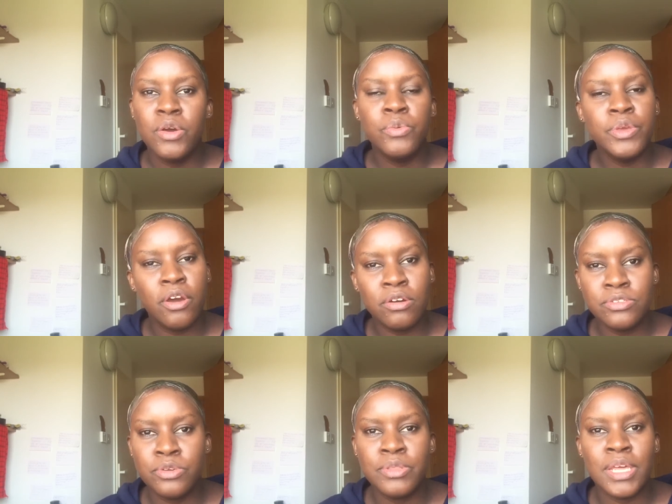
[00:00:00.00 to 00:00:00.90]
we all
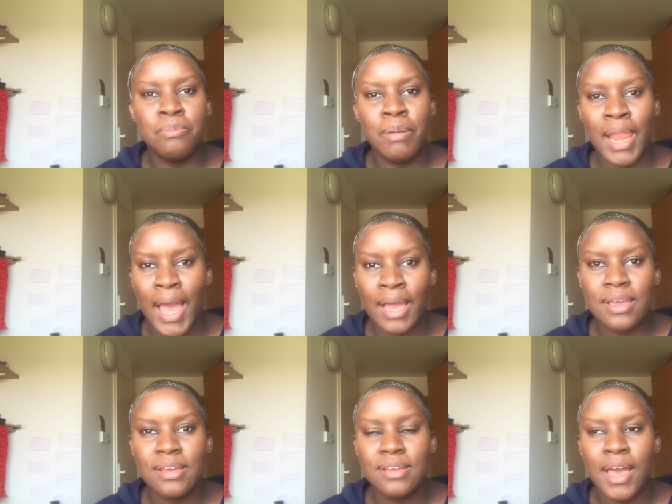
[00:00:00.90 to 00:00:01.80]
know that
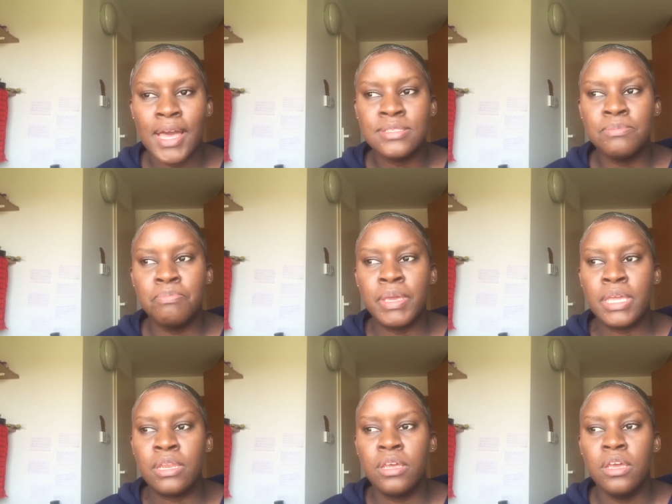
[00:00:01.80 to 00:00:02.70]
black has
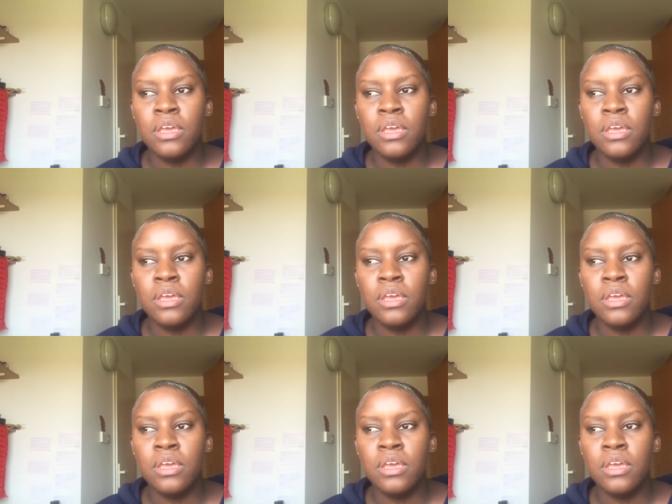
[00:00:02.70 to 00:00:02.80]
been